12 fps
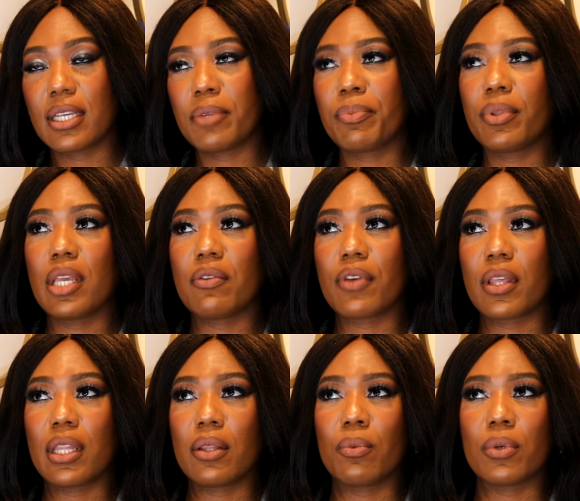I believe
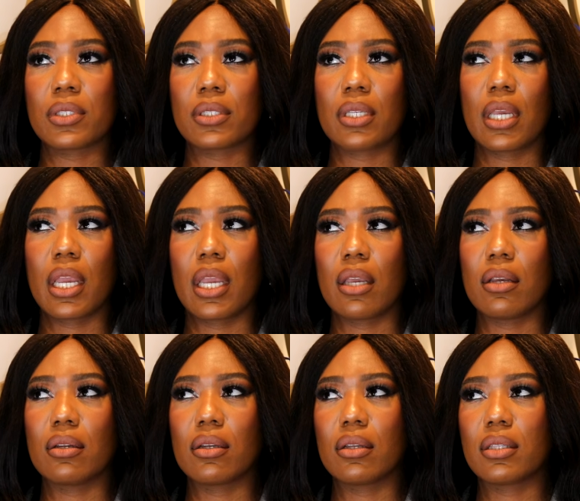it was a